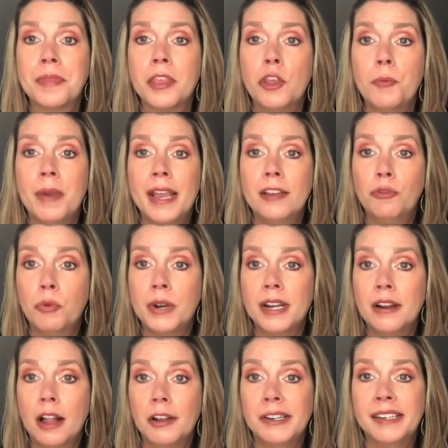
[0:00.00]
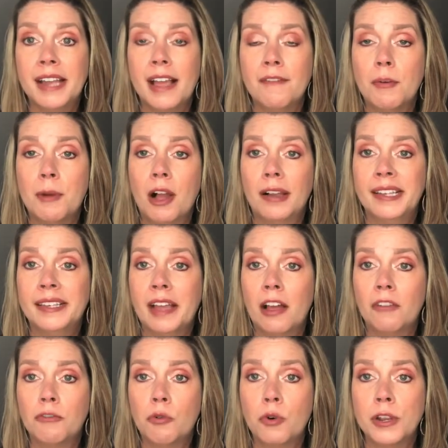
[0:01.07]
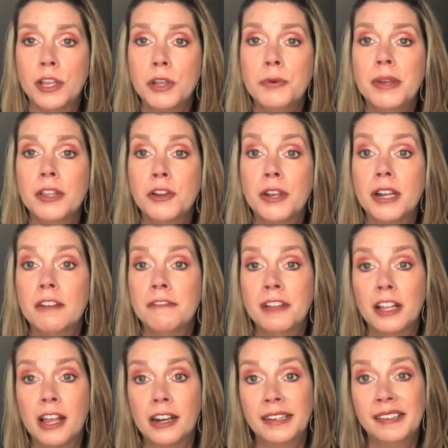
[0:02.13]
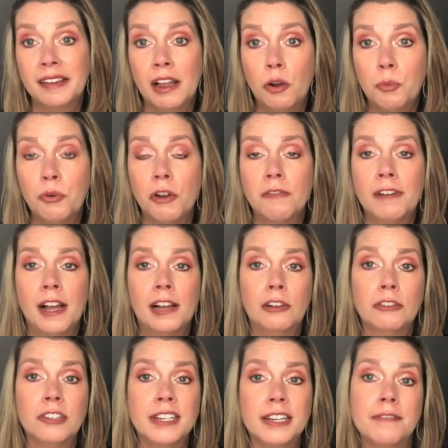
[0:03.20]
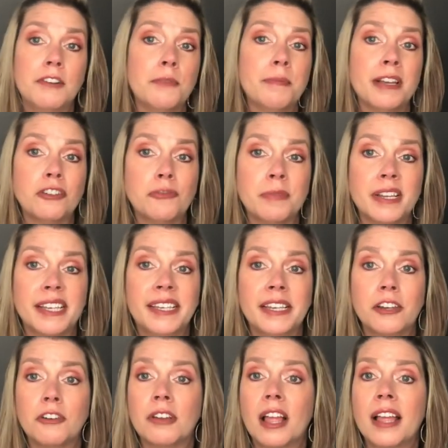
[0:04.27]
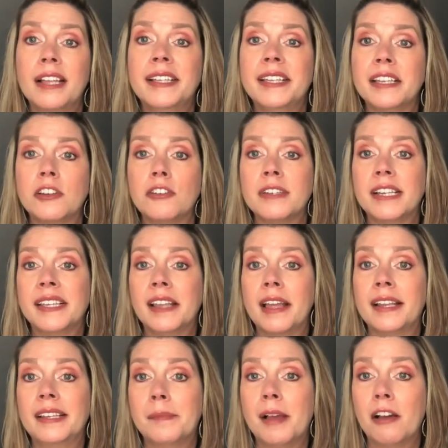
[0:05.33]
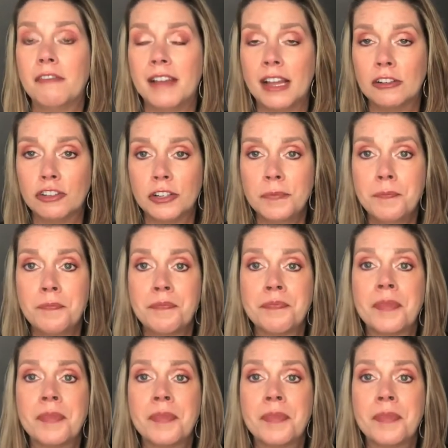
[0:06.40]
You pay $20 to have a box styled for you, and you're going to fill out a style profile to give your measurements and your likes and your dislikes about fashion.